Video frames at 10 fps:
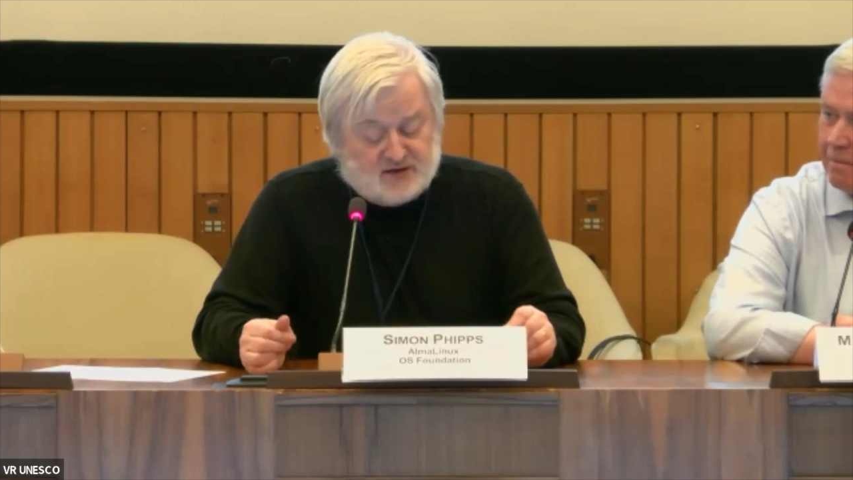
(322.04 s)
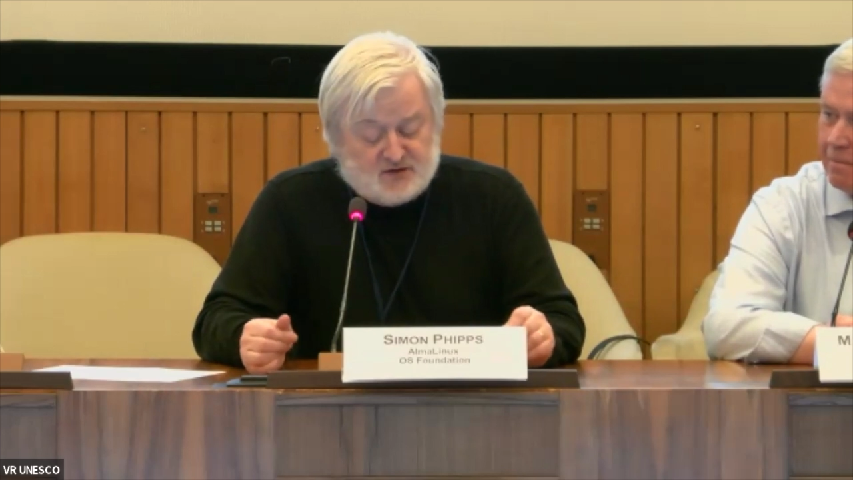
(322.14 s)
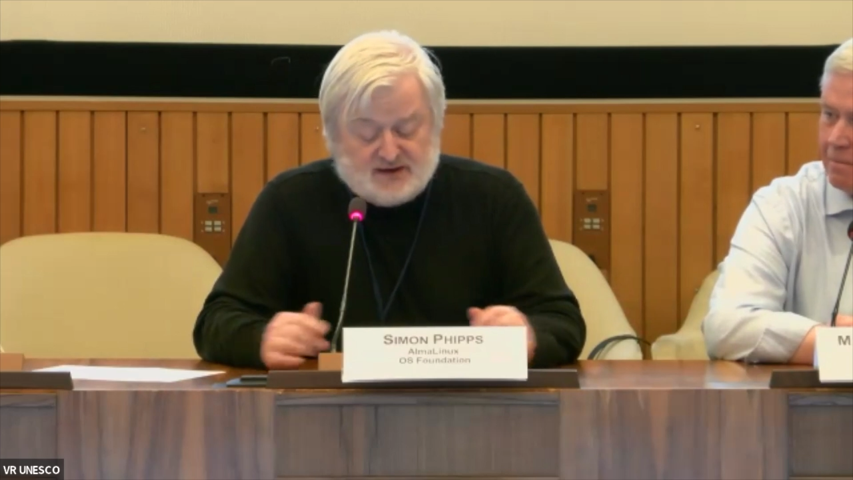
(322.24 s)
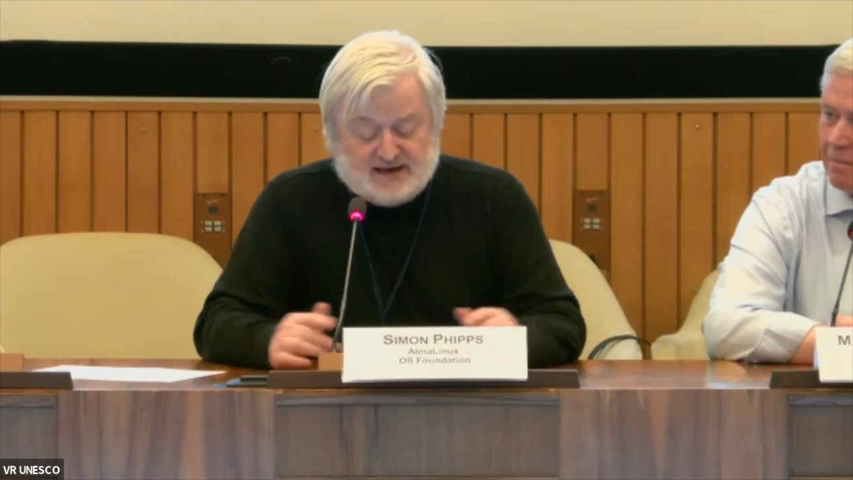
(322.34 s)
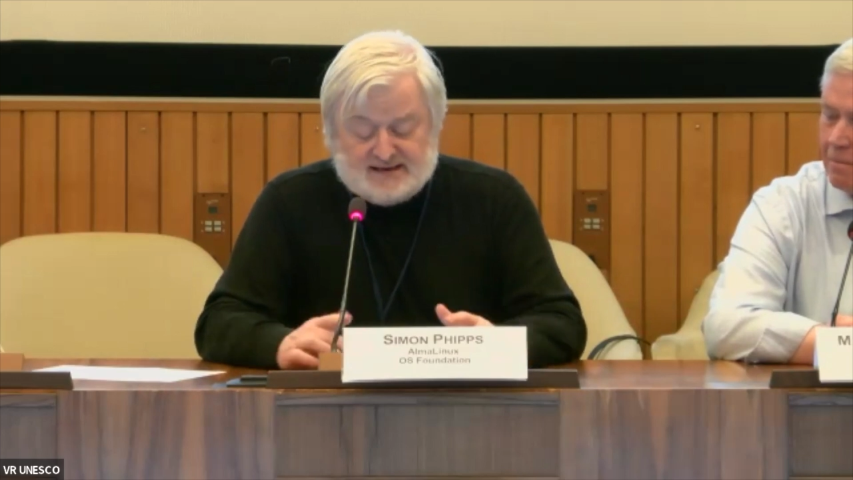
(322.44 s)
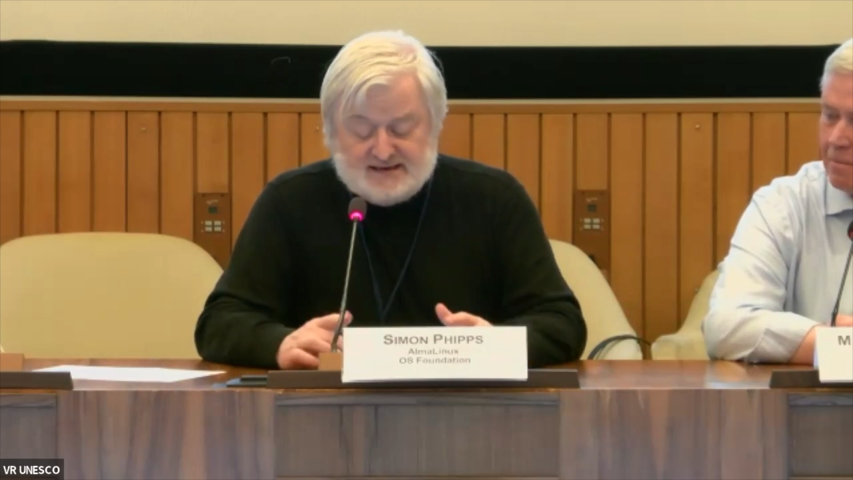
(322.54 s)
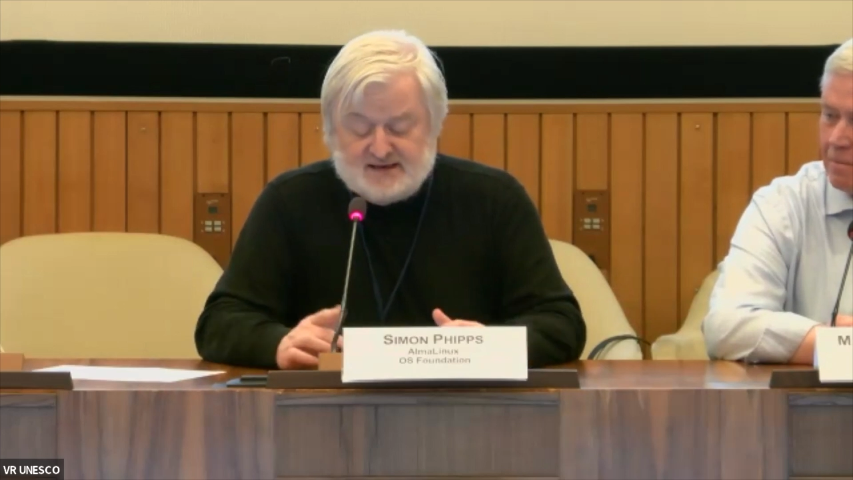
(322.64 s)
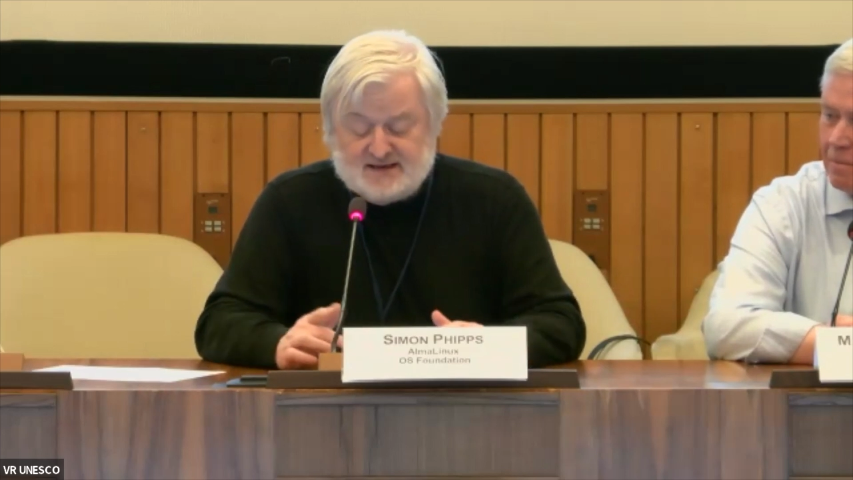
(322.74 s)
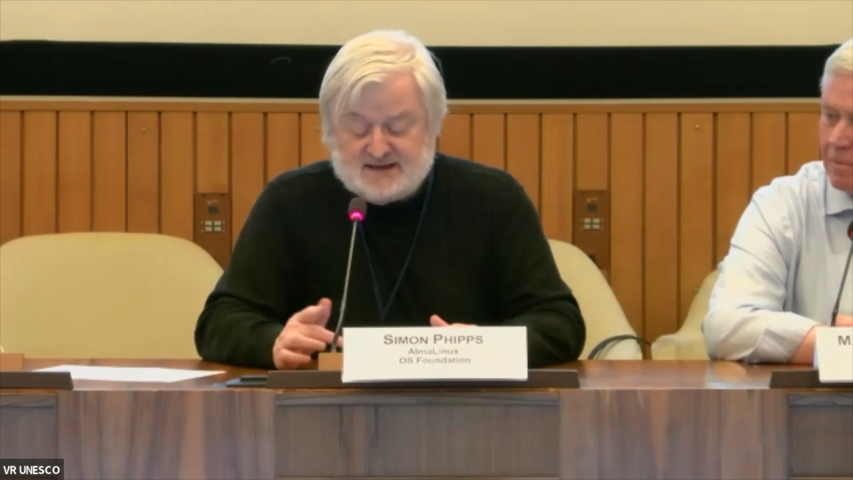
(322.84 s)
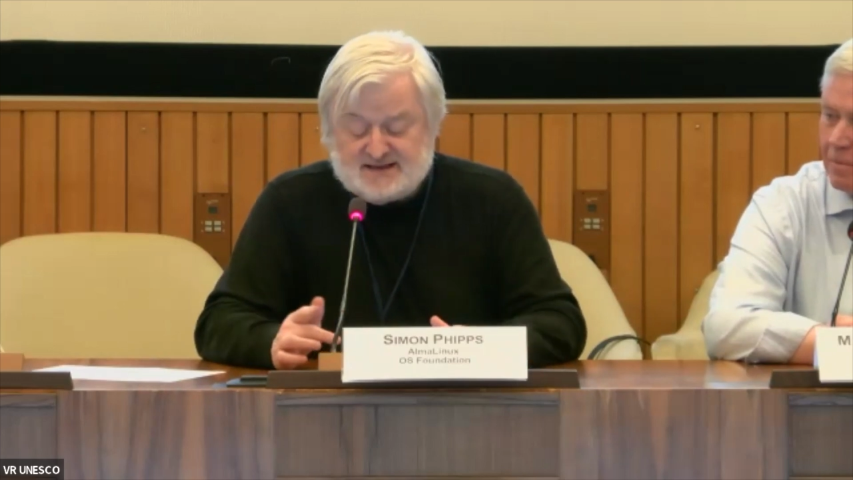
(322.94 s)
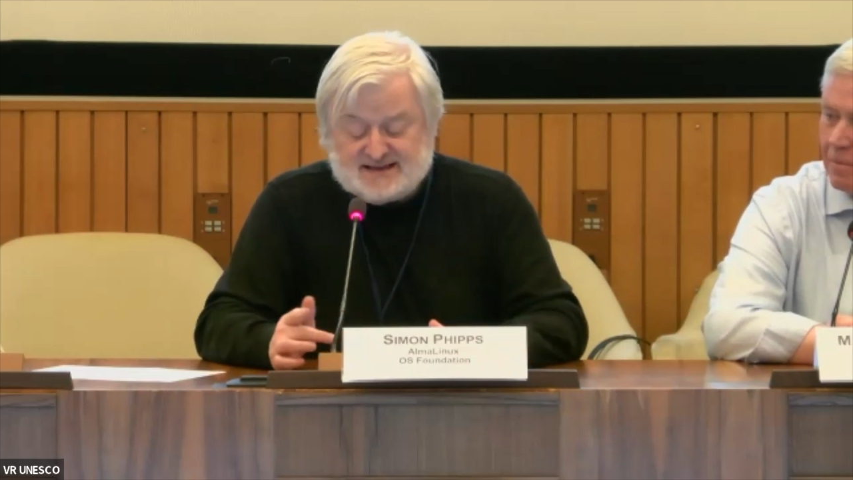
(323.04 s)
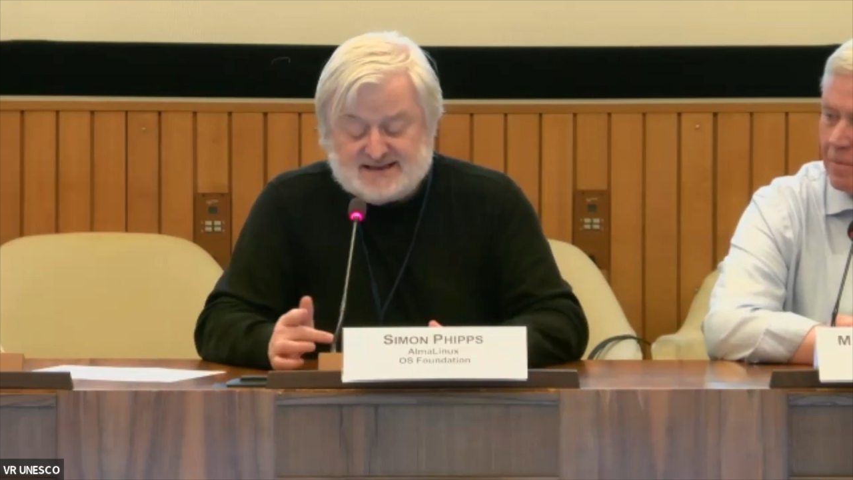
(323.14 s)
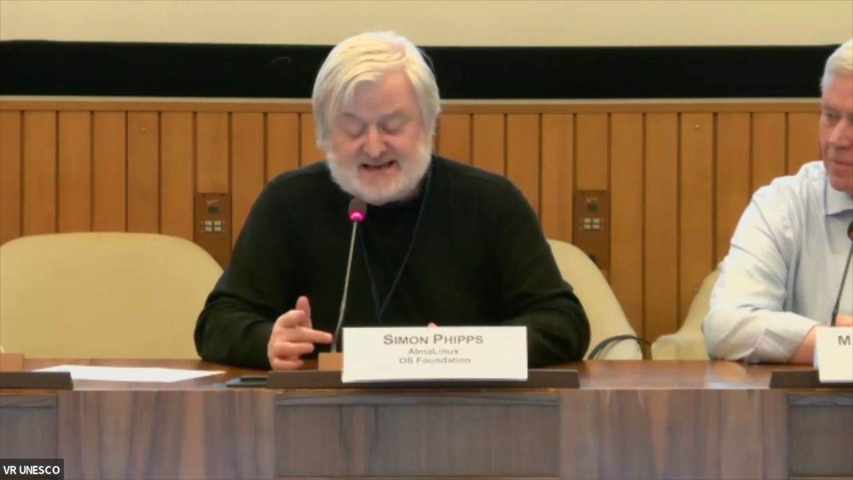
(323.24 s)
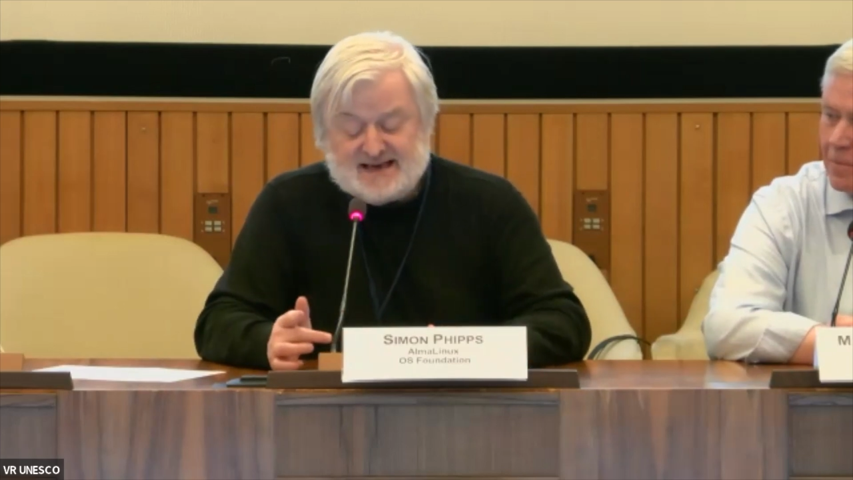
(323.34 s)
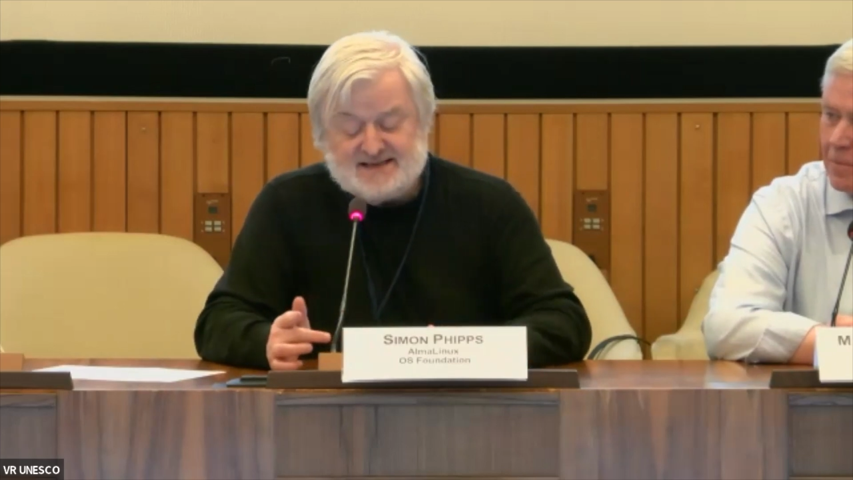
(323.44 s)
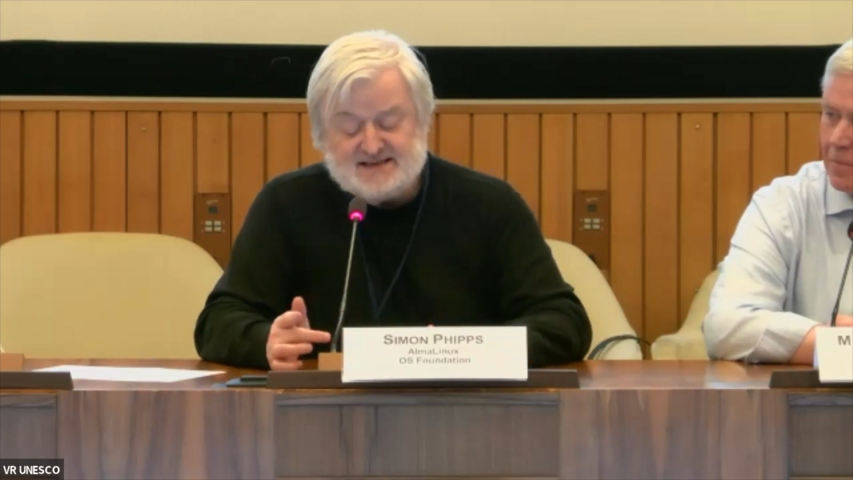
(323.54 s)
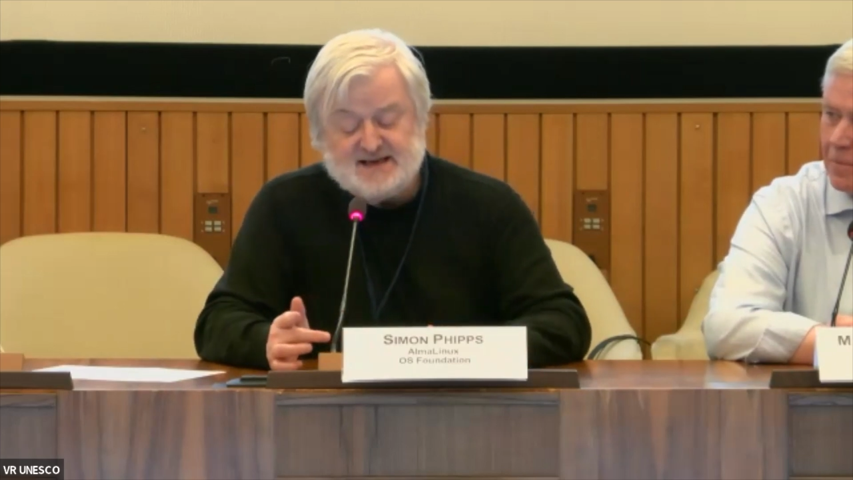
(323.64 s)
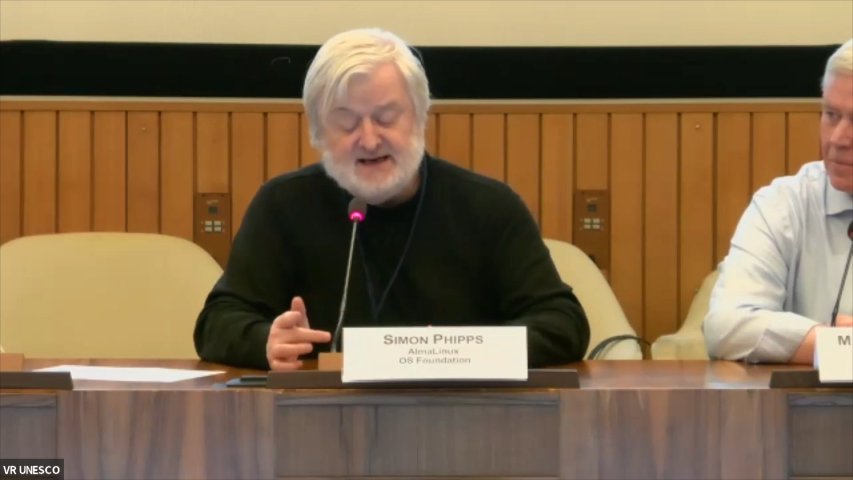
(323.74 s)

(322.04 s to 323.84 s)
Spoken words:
related to the success